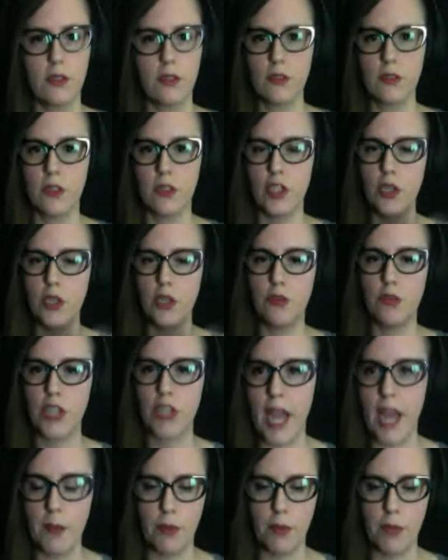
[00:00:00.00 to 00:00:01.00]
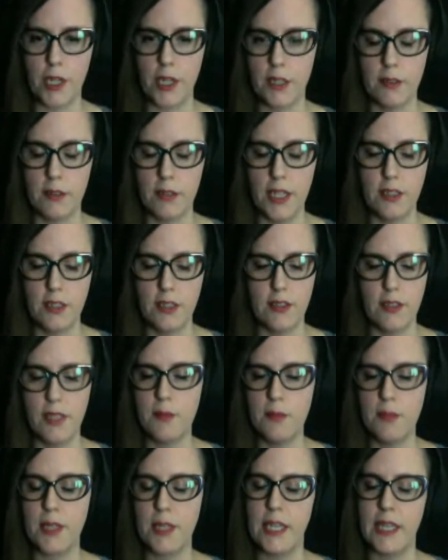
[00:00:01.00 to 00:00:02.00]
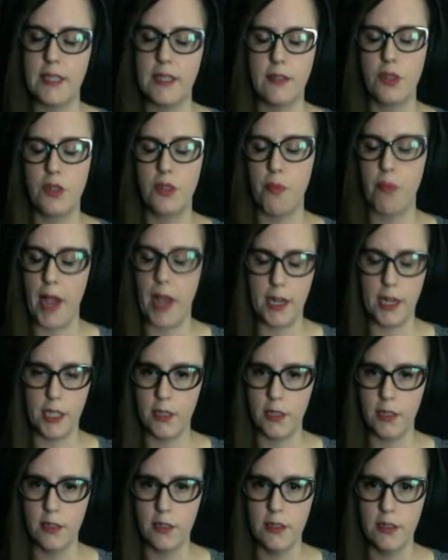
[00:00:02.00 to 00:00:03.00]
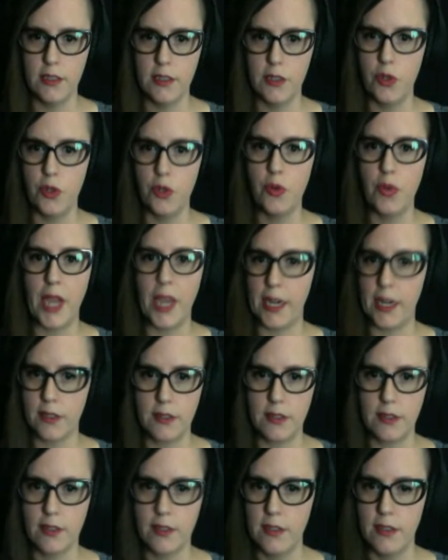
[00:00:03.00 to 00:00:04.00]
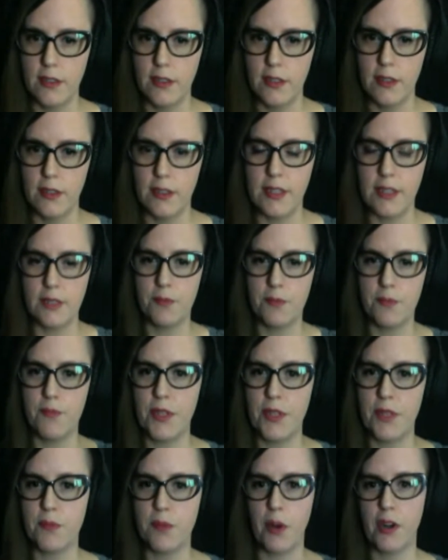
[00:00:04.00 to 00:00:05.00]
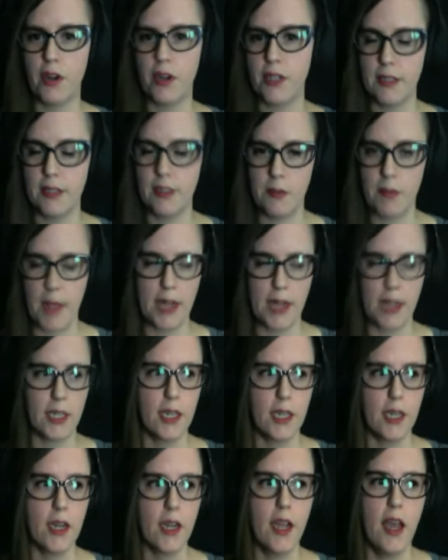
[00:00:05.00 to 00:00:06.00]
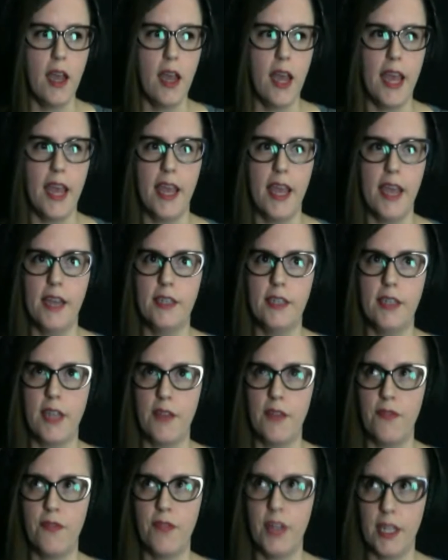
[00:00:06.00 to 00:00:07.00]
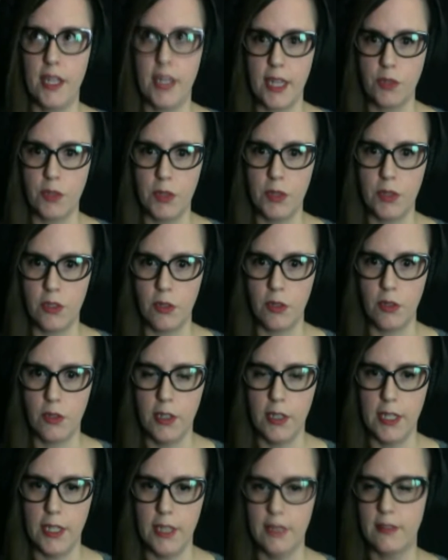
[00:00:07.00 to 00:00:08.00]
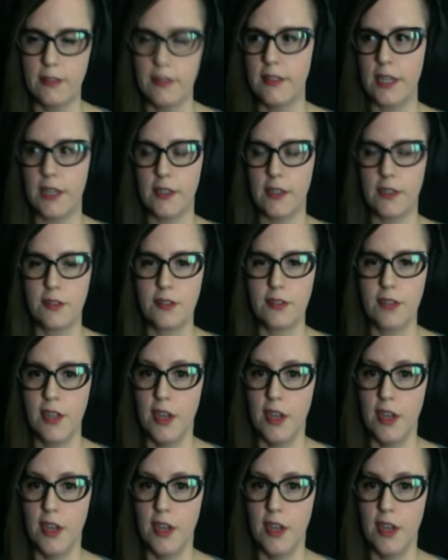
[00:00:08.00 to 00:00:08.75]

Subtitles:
this huge gap where it just seems like it doesn't matter. Who cares? This part doesn't matter. And I feel like that's what adulthood is. There's